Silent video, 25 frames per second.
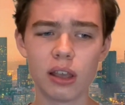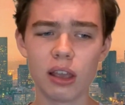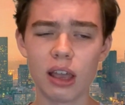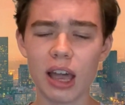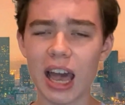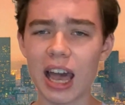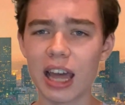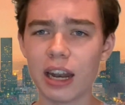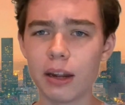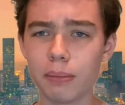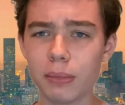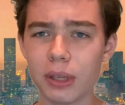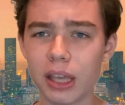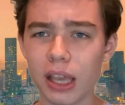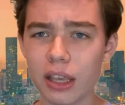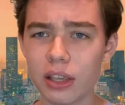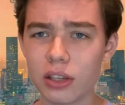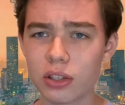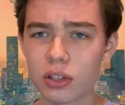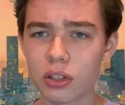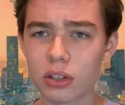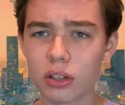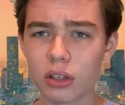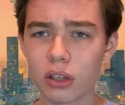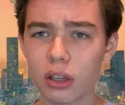Adam
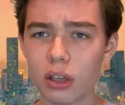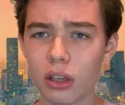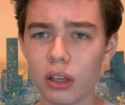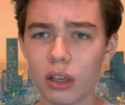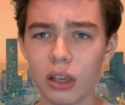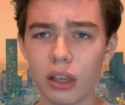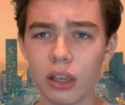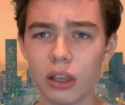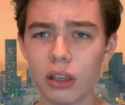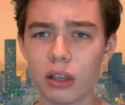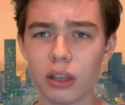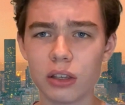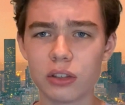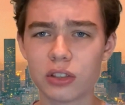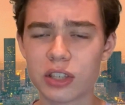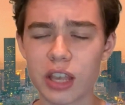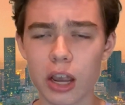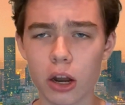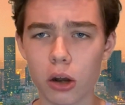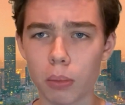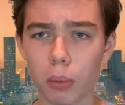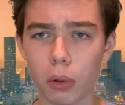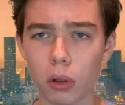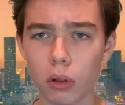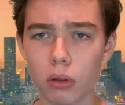Gase is
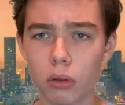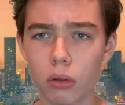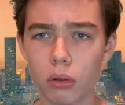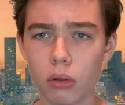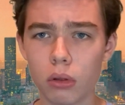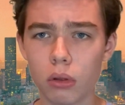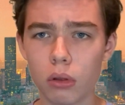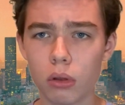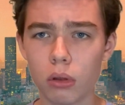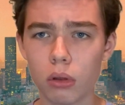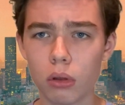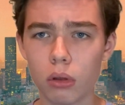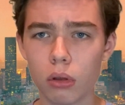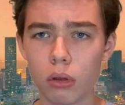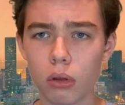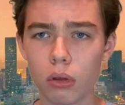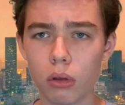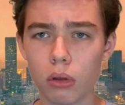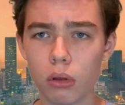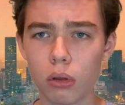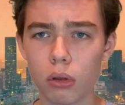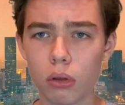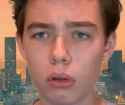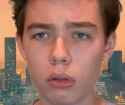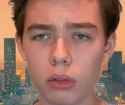terrible.
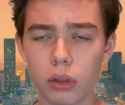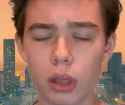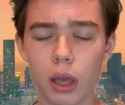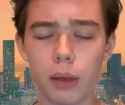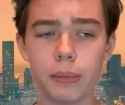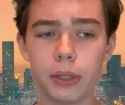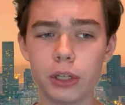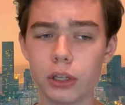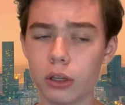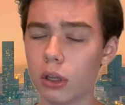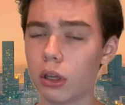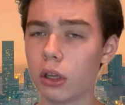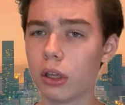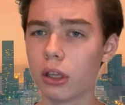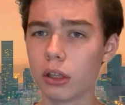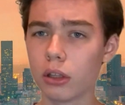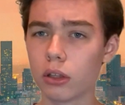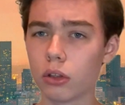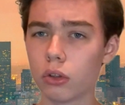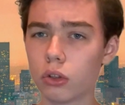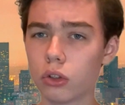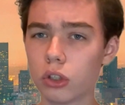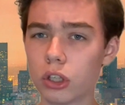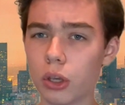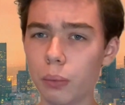I mean,
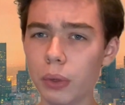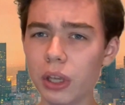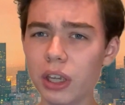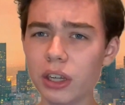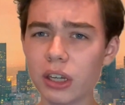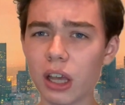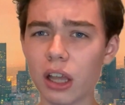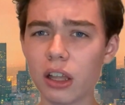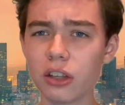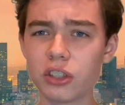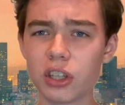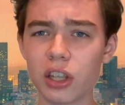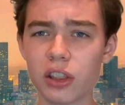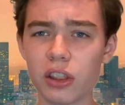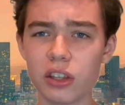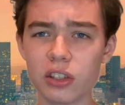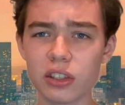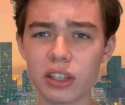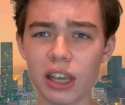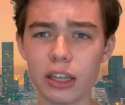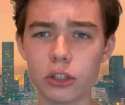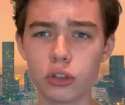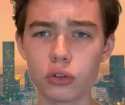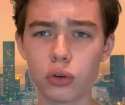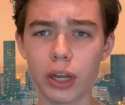can we acknowledge that this
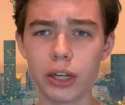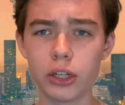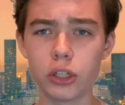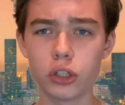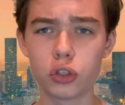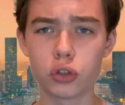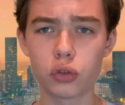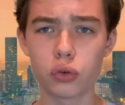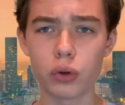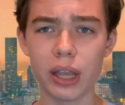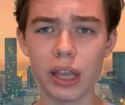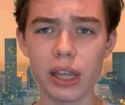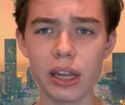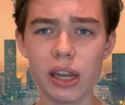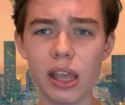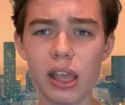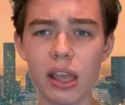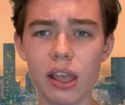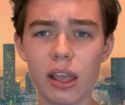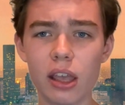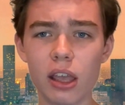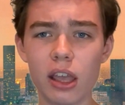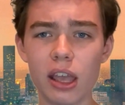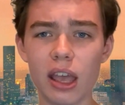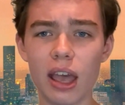guy tried to trade
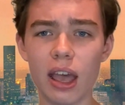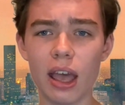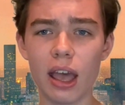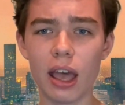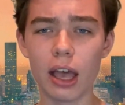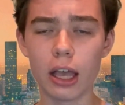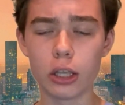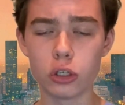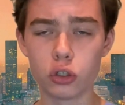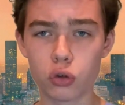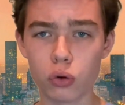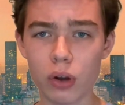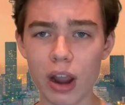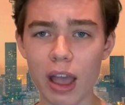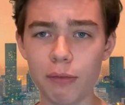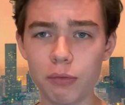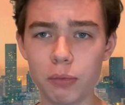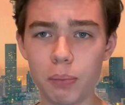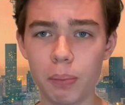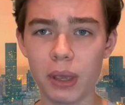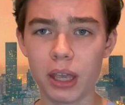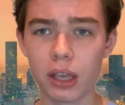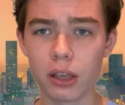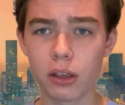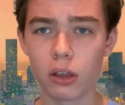a
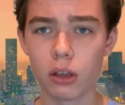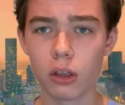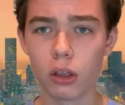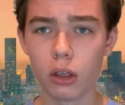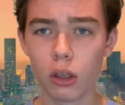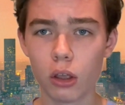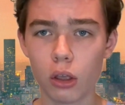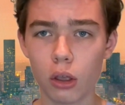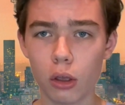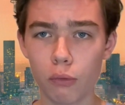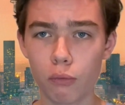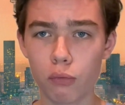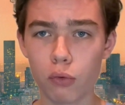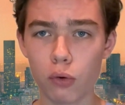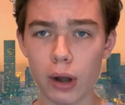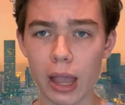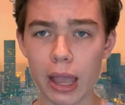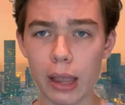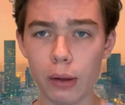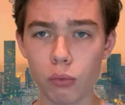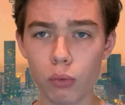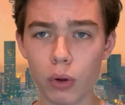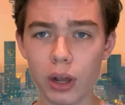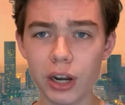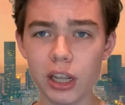draft pick for
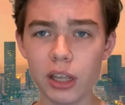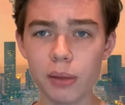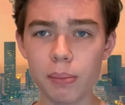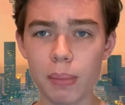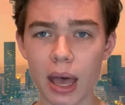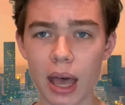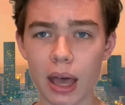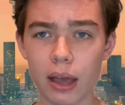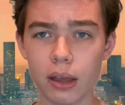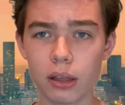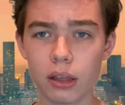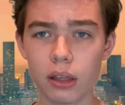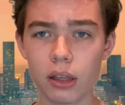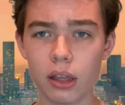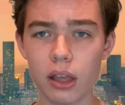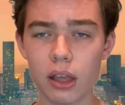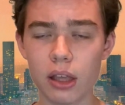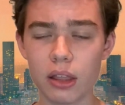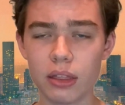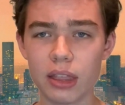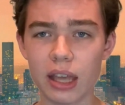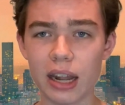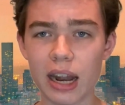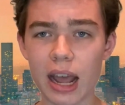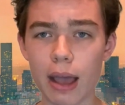a running back
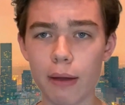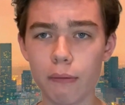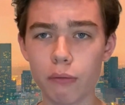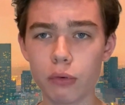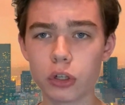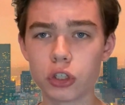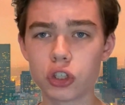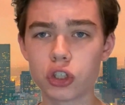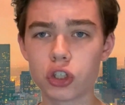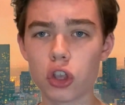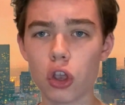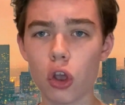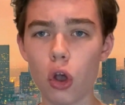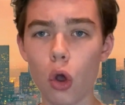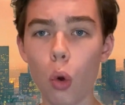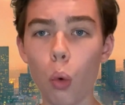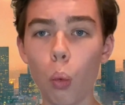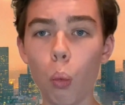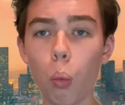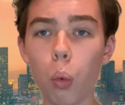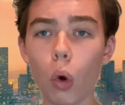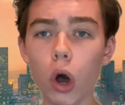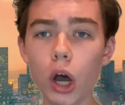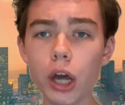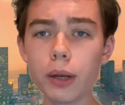that averaged
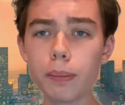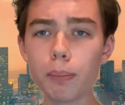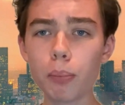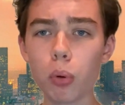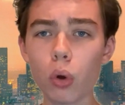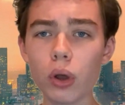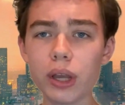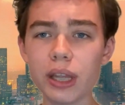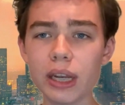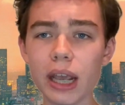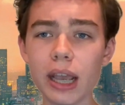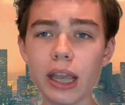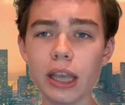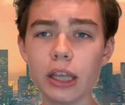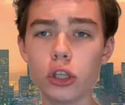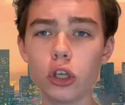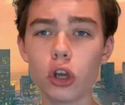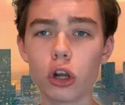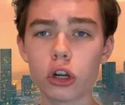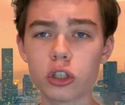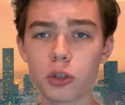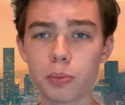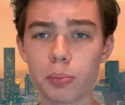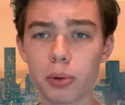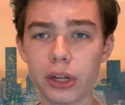1.8
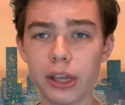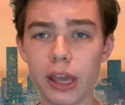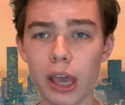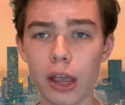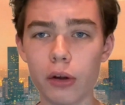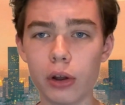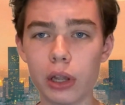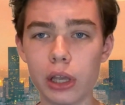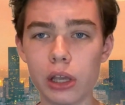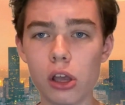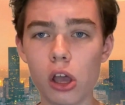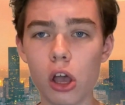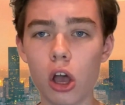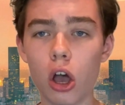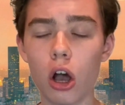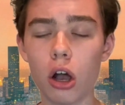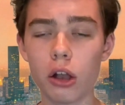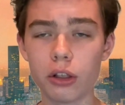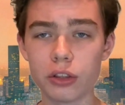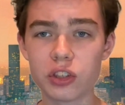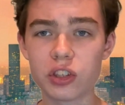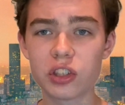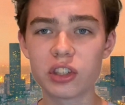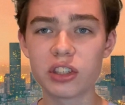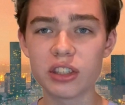yards per carry
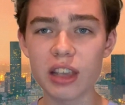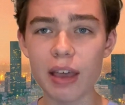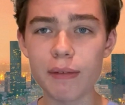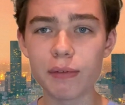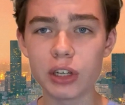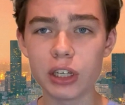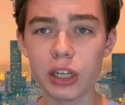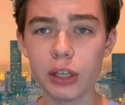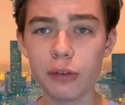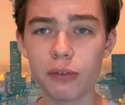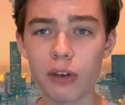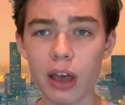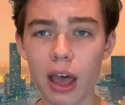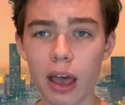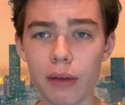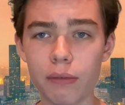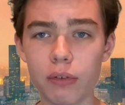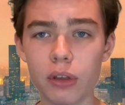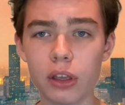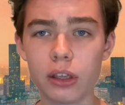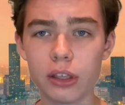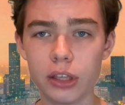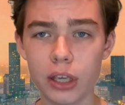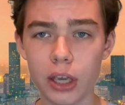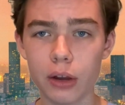on
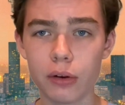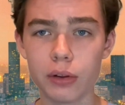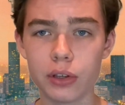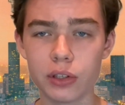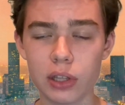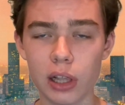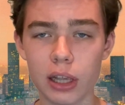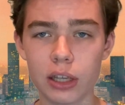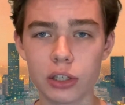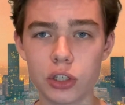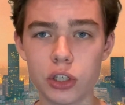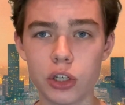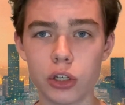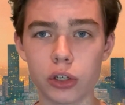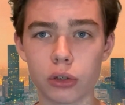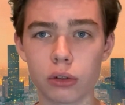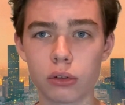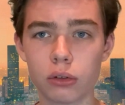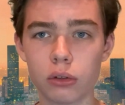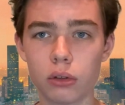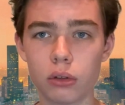75 carries last year?